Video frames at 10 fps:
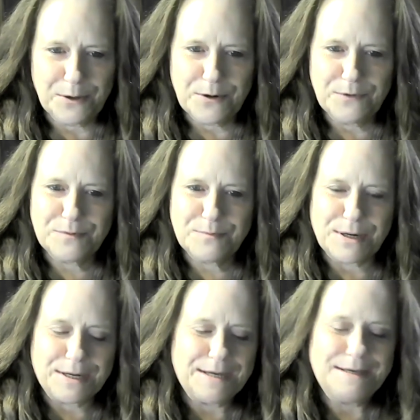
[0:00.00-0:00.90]
Hello,
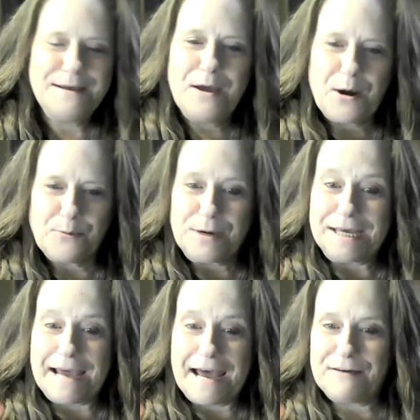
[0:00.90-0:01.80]
everybody. Are
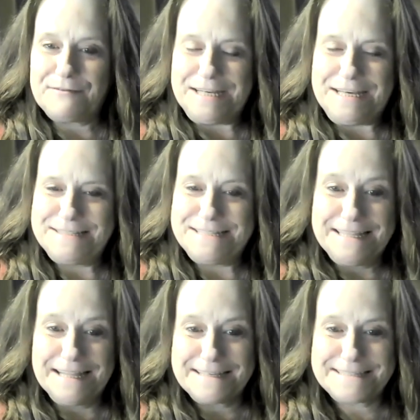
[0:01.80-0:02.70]
we going to have an
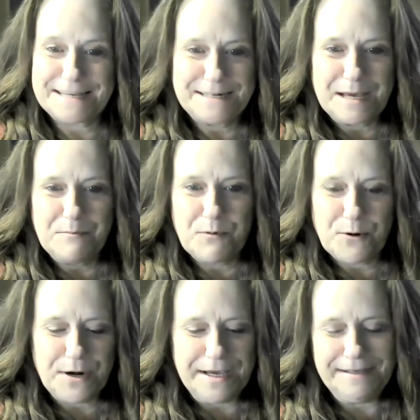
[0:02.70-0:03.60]
easy, like, Sunday
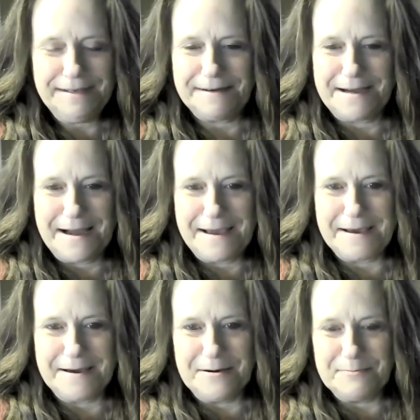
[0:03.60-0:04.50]
morning? I
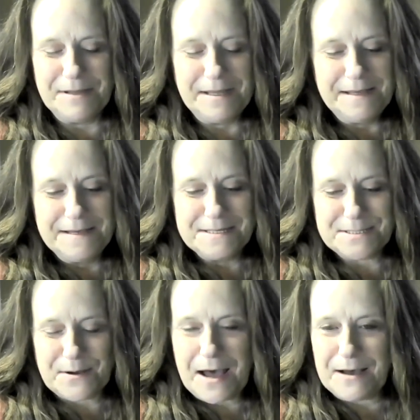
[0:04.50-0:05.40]
am.
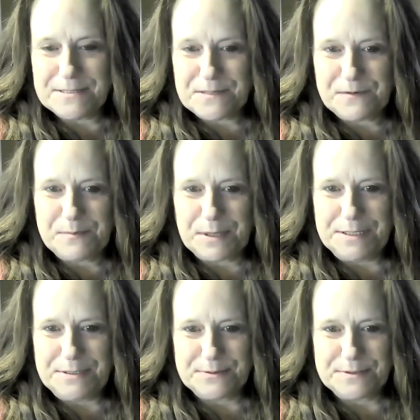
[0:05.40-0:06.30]
So, how's
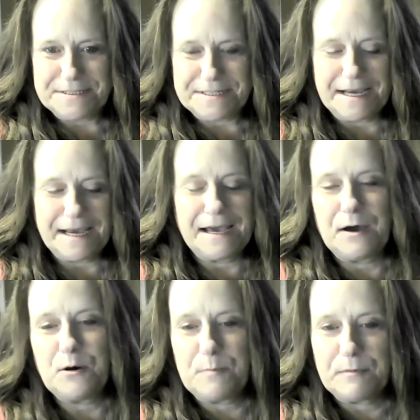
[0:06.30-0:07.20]
everybody doing
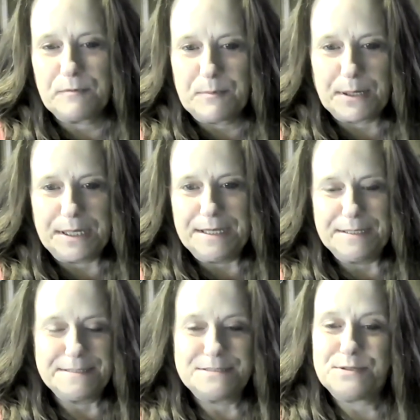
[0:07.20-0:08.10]
today? I hope
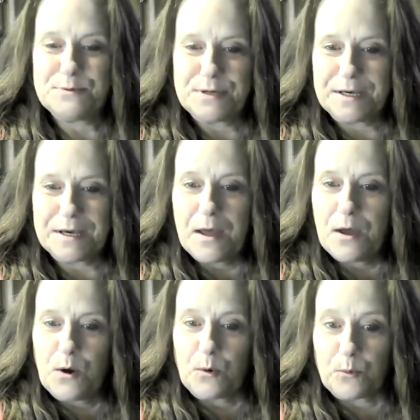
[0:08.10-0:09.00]
everybody is doing
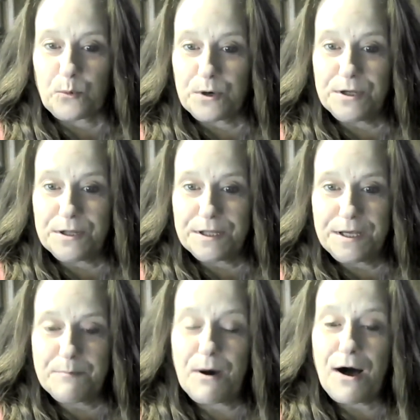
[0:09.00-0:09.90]

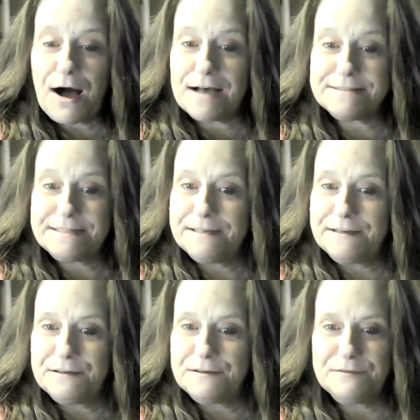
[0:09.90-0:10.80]
really
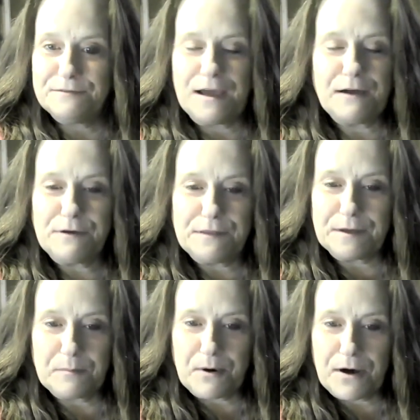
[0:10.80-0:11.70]
positive,
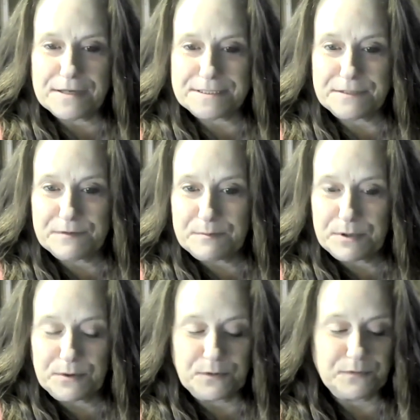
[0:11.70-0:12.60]
everything positive
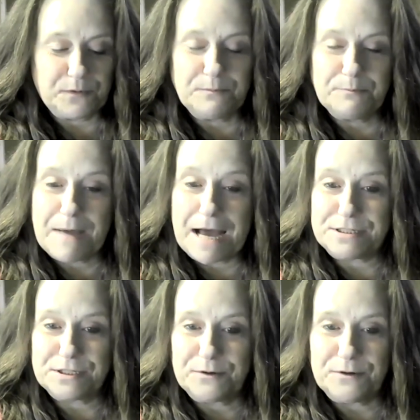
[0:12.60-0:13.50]
and beautiful,
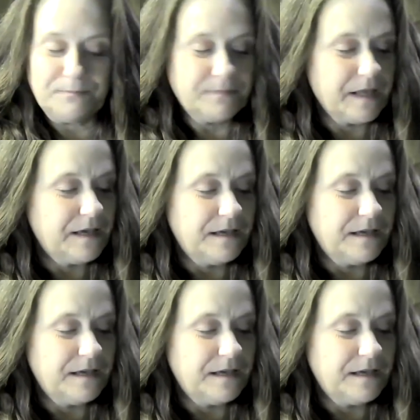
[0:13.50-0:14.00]
magical.